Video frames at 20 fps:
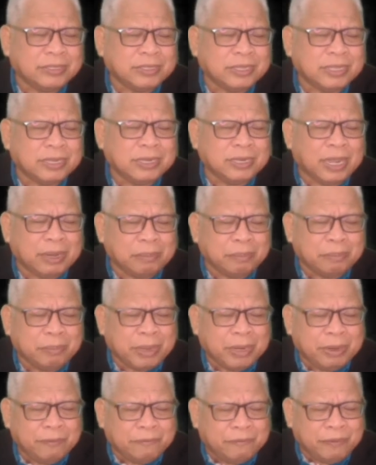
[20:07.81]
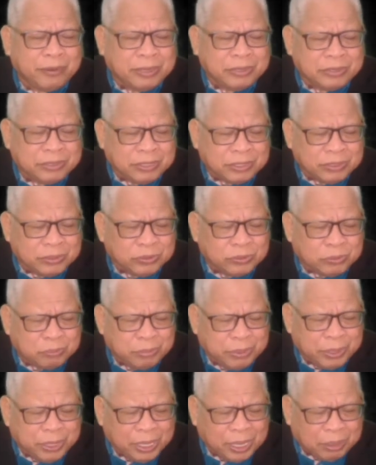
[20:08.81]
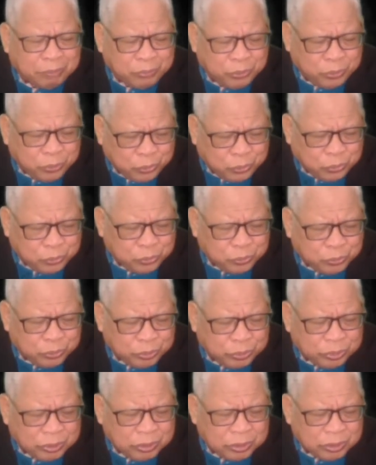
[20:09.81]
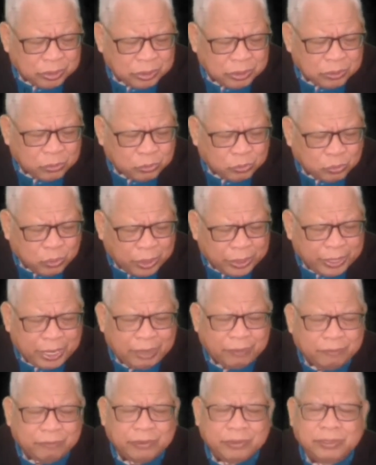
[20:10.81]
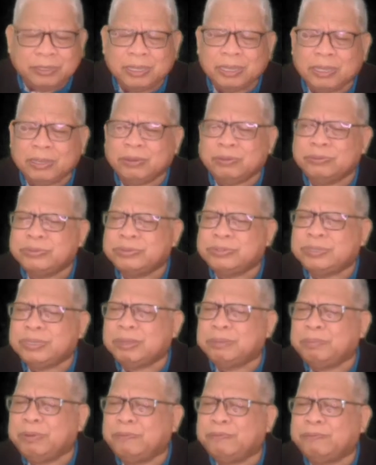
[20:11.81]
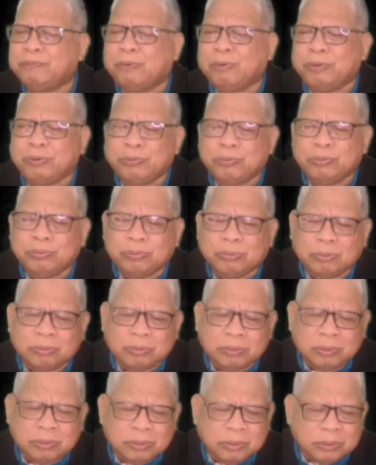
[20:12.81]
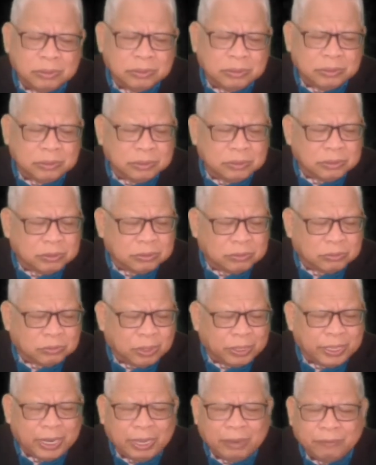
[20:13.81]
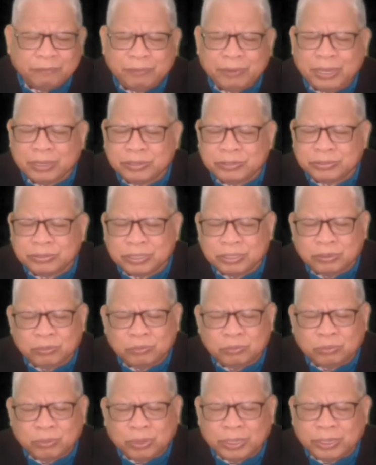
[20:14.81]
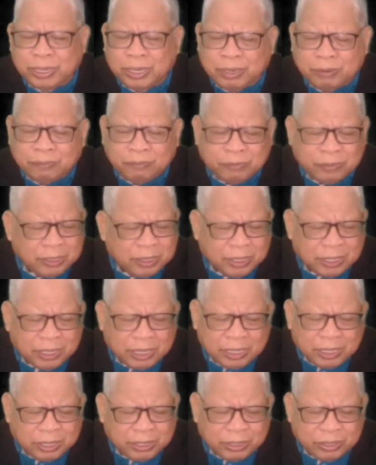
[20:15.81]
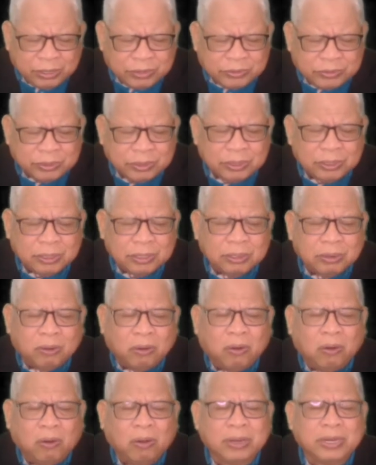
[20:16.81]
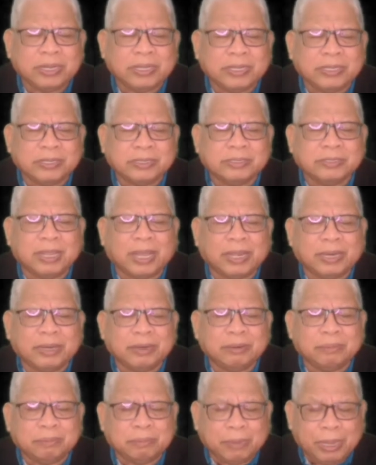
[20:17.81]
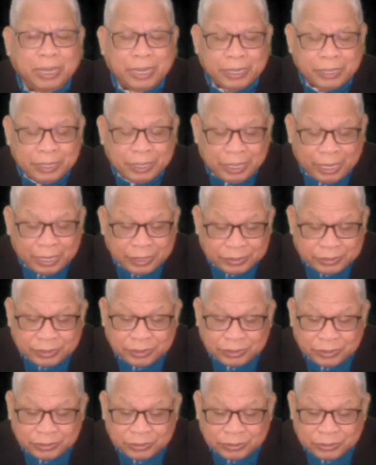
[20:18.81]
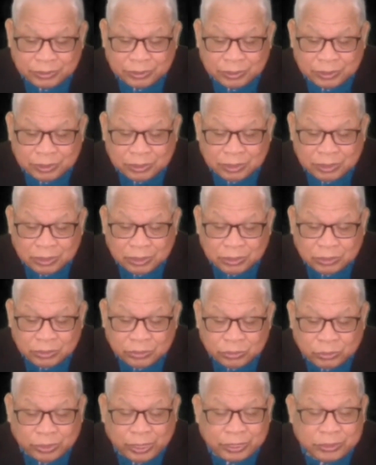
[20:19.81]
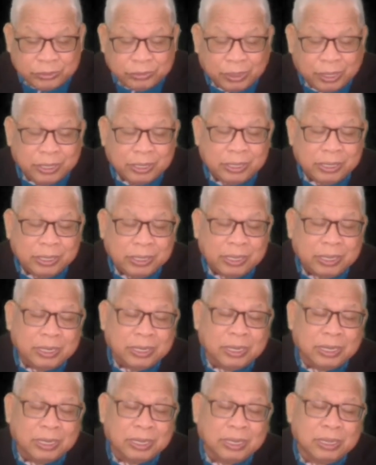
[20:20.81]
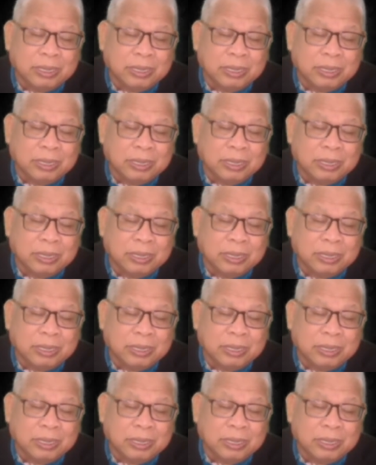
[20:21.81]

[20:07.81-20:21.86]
the essence that manifested to become you. Whatever thing you see before you, whatever action, whatever it is, all is done by the essence. So that's why